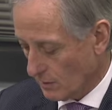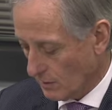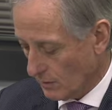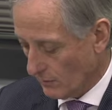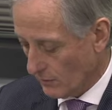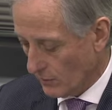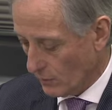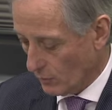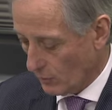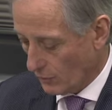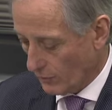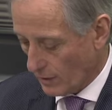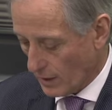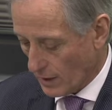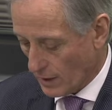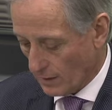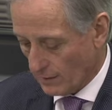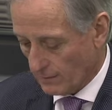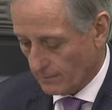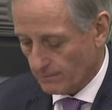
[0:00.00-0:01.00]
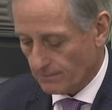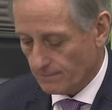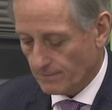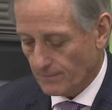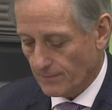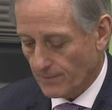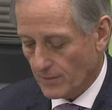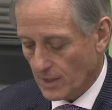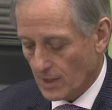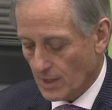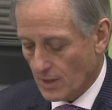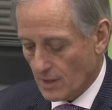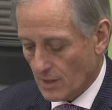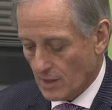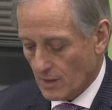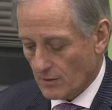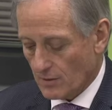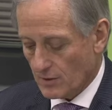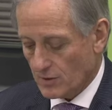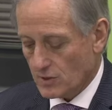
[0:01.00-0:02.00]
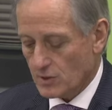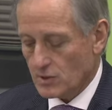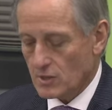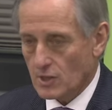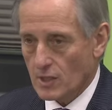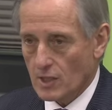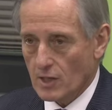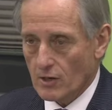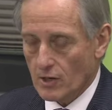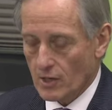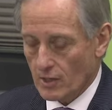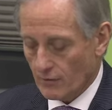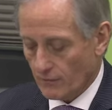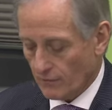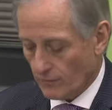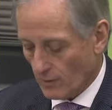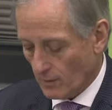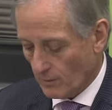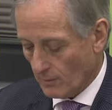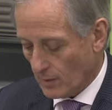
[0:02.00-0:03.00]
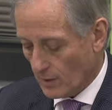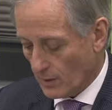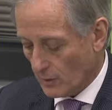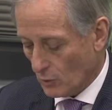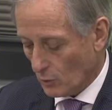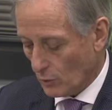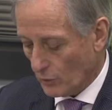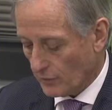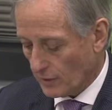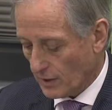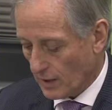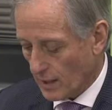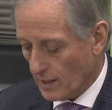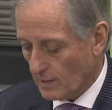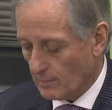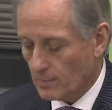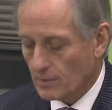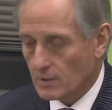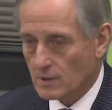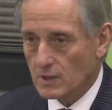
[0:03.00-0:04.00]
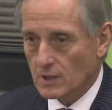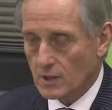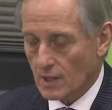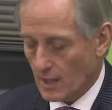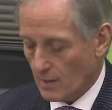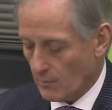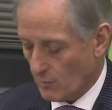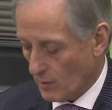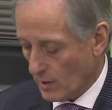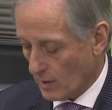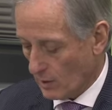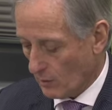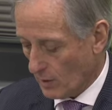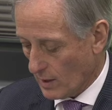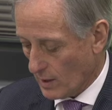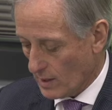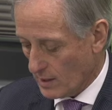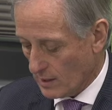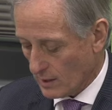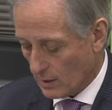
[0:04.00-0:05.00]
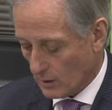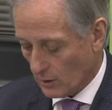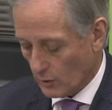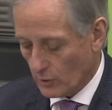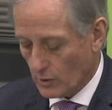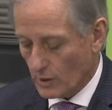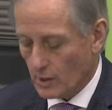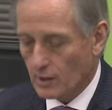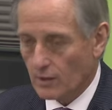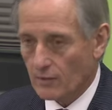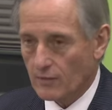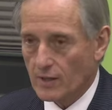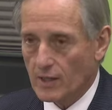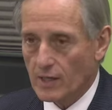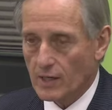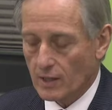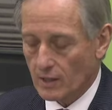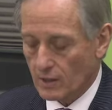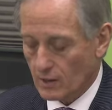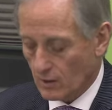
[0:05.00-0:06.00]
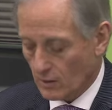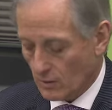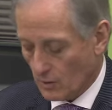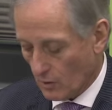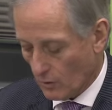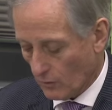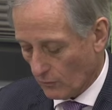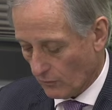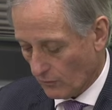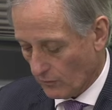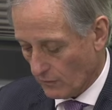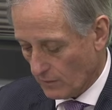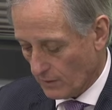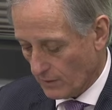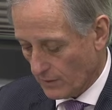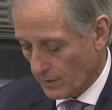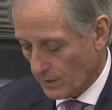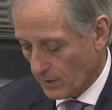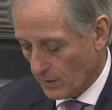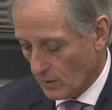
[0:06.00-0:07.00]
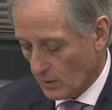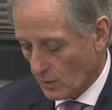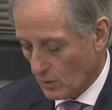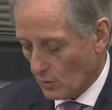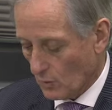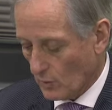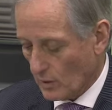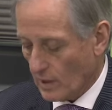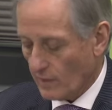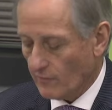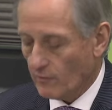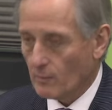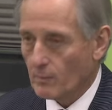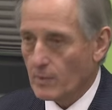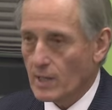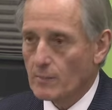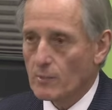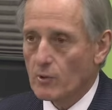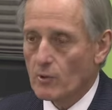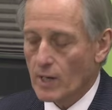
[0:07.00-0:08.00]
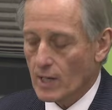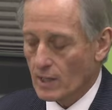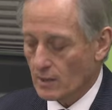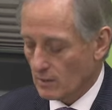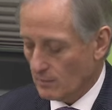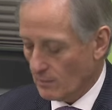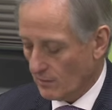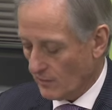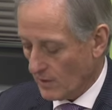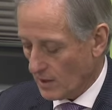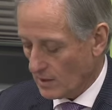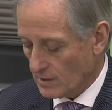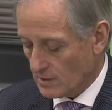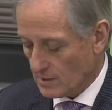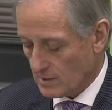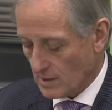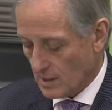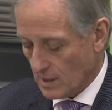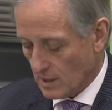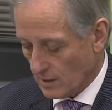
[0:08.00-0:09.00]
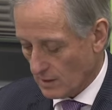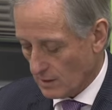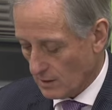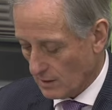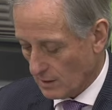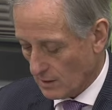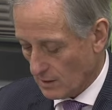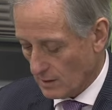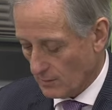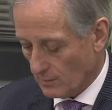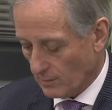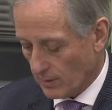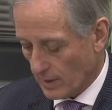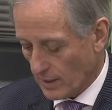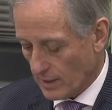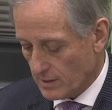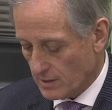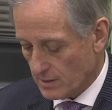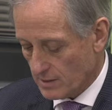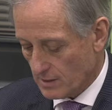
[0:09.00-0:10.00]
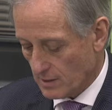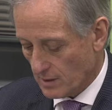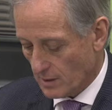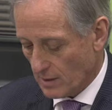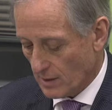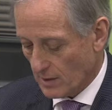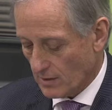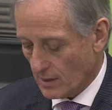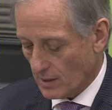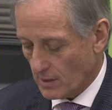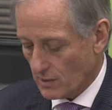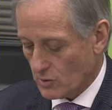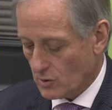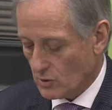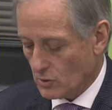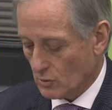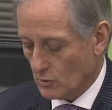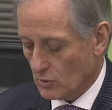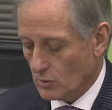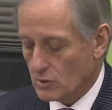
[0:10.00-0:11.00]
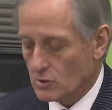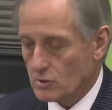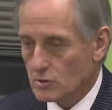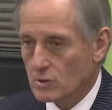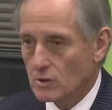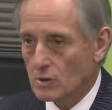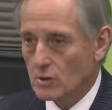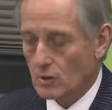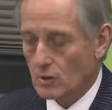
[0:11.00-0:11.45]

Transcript: of the North Island. This is an area from North Cape to Cape Runaway, including the Hauriki Gulf. We have a memorandum of understanding in place that ensures